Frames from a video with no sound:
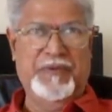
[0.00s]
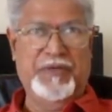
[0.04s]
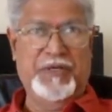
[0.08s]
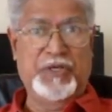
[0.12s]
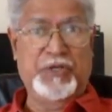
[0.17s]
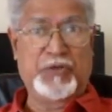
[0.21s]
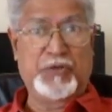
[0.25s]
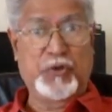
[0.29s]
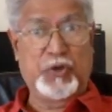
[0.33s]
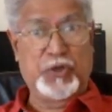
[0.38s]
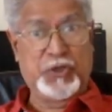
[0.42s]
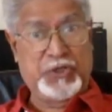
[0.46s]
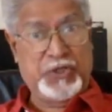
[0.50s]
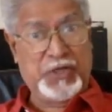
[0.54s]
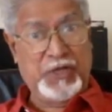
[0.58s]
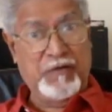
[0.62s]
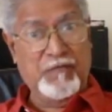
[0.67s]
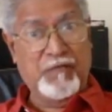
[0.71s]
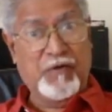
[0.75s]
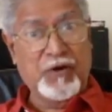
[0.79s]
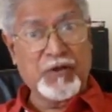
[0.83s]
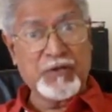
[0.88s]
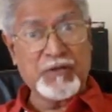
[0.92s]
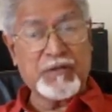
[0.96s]
His
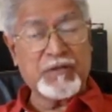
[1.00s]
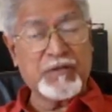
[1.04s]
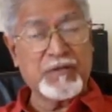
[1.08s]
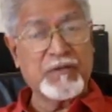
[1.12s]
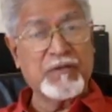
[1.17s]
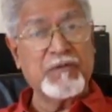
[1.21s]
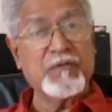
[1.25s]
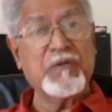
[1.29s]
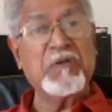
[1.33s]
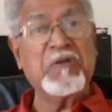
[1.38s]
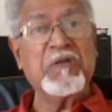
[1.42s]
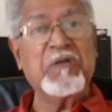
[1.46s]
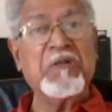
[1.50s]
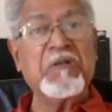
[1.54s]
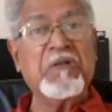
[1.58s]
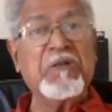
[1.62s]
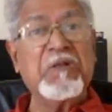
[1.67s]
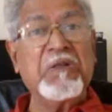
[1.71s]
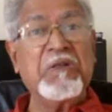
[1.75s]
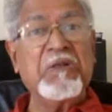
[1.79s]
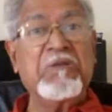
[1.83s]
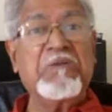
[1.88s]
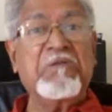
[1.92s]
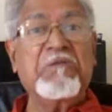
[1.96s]
question was,
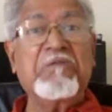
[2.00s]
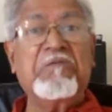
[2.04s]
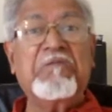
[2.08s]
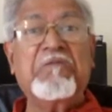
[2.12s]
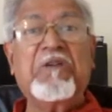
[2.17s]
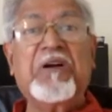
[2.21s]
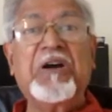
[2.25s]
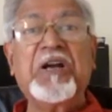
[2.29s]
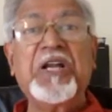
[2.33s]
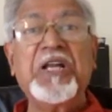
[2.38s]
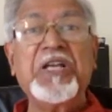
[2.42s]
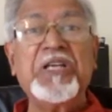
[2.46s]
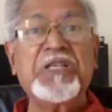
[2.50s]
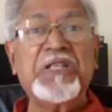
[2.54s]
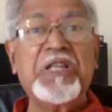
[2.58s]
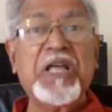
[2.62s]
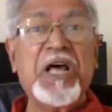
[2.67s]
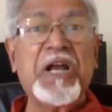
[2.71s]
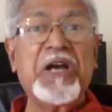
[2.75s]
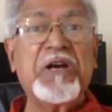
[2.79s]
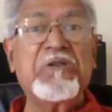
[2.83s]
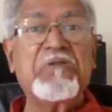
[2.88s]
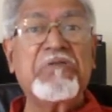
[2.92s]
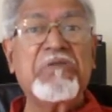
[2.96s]
what is
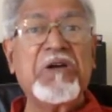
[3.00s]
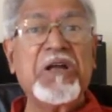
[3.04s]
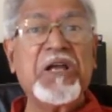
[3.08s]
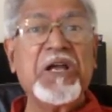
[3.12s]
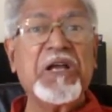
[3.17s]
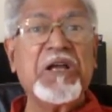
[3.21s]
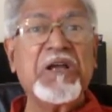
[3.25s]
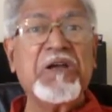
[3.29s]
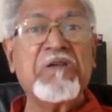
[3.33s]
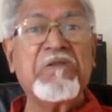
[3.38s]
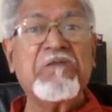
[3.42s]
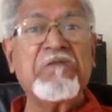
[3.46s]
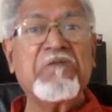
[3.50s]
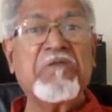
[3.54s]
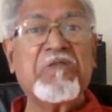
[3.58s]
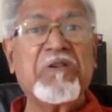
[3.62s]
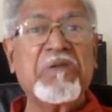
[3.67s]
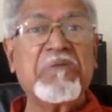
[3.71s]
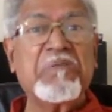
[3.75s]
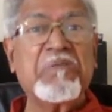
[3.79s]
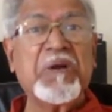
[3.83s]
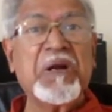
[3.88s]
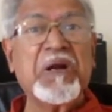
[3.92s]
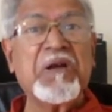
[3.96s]
there today
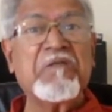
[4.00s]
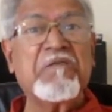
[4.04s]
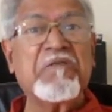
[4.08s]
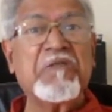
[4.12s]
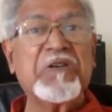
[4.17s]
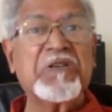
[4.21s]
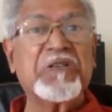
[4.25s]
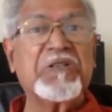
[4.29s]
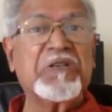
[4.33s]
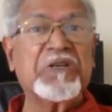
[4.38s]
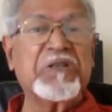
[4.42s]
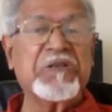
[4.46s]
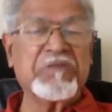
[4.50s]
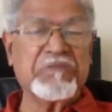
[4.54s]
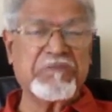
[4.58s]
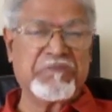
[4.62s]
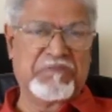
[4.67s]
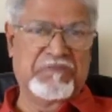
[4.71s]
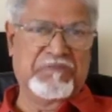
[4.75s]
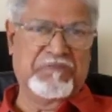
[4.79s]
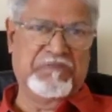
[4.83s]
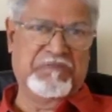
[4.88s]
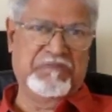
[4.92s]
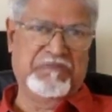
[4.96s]
for breakfast?
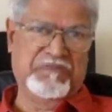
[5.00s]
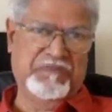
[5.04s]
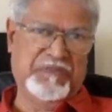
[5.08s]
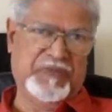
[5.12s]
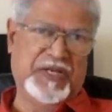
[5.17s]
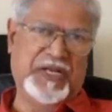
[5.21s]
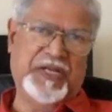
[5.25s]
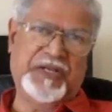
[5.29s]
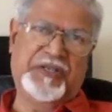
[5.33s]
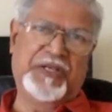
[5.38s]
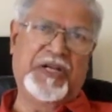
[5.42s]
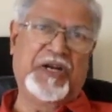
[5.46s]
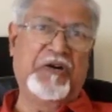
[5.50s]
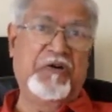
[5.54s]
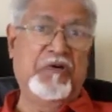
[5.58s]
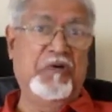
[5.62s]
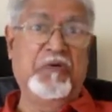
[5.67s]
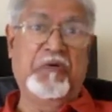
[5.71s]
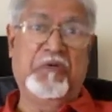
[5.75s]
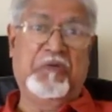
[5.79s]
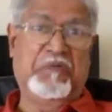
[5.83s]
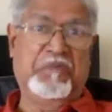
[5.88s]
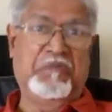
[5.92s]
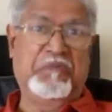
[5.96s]
I said,
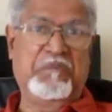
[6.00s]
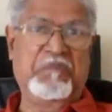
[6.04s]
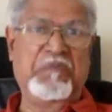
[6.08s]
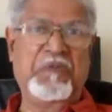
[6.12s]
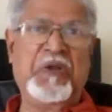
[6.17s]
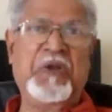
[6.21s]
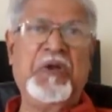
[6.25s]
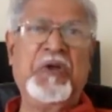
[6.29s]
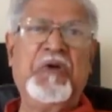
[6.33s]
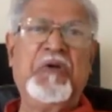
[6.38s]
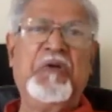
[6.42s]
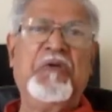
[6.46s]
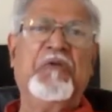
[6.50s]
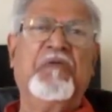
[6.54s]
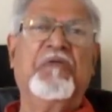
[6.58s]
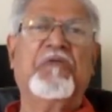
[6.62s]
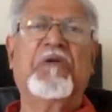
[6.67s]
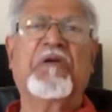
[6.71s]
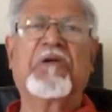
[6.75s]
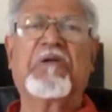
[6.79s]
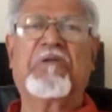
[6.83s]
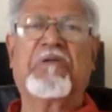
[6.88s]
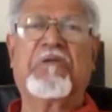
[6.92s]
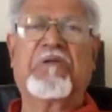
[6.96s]
look,
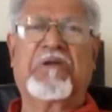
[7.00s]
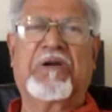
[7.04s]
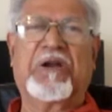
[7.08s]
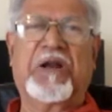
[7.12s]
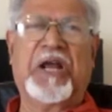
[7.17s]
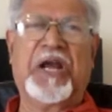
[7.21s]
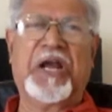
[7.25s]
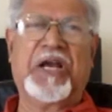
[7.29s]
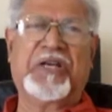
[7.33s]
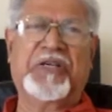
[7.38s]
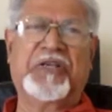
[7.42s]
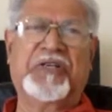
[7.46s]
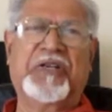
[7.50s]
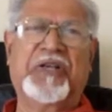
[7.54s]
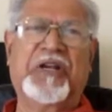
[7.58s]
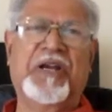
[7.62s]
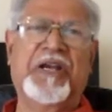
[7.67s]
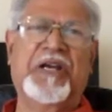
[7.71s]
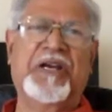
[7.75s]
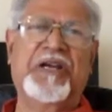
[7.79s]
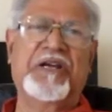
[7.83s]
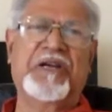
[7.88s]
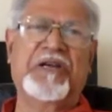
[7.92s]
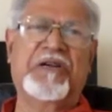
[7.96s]
you have got
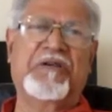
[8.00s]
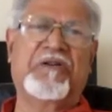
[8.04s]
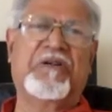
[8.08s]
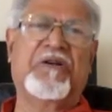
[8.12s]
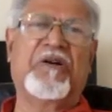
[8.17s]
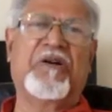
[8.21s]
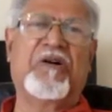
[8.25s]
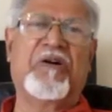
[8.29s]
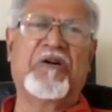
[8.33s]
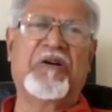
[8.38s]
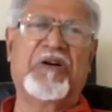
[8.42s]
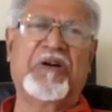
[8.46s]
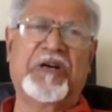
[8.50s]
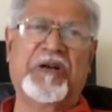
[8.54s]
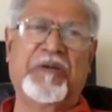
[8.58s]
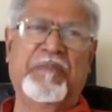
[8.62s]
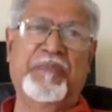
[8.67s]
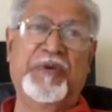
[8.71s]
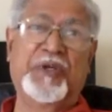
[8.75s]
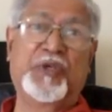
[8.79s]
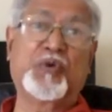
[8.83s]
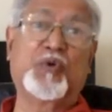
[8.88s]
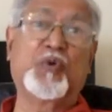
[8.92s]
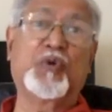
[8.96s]
excellent hot
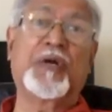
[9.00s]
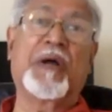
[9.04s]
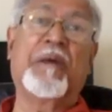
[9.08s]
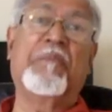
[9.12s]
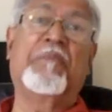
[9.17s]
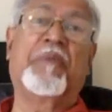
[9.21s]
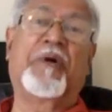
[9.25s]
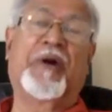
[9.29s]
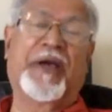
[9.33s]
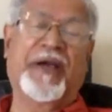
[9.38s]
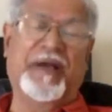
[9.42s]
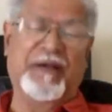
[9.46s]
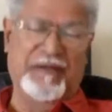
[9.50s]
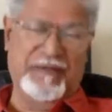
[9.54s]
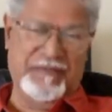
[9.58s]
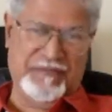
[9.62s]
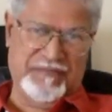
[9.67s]
biscuit ambada,